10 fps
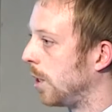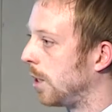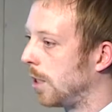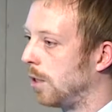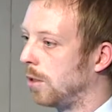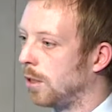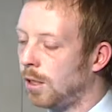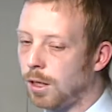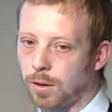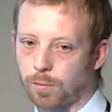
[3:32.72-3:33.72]
detailed
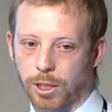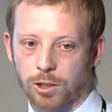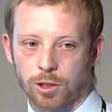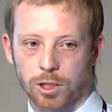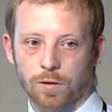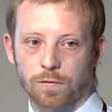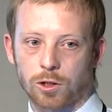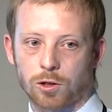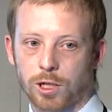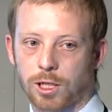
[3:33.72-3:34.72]
metrics of the
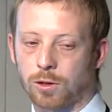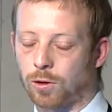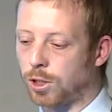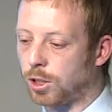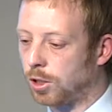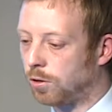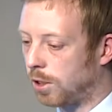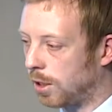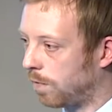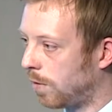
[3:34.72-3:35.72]
trees in order to
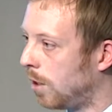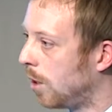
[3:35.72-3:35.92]
derive